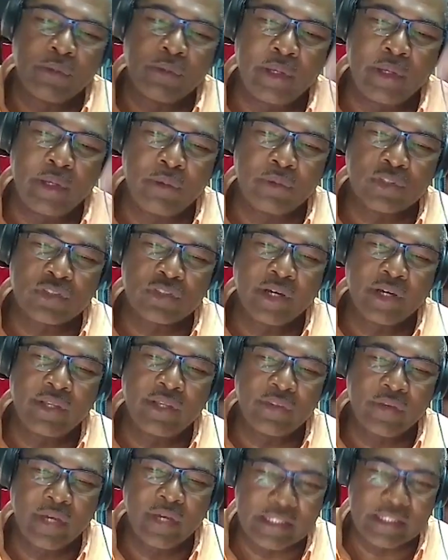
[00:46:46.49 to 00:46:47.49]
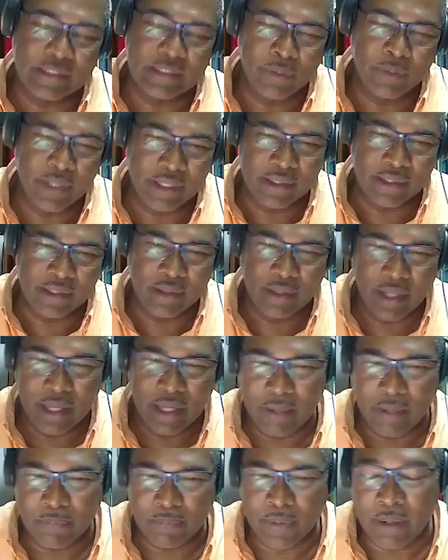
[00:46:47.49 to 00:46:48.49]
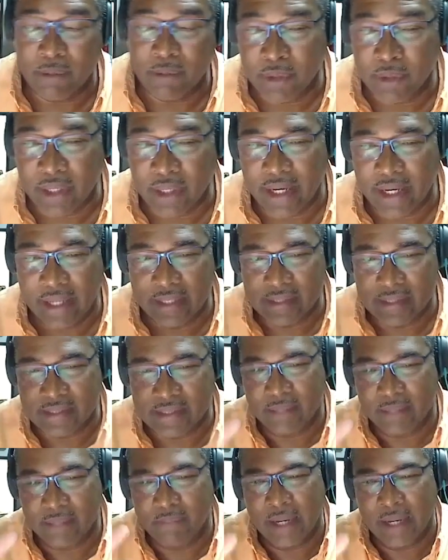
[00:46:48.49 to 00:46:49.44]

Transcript: when he was trying to explain a problem in Guyana and said,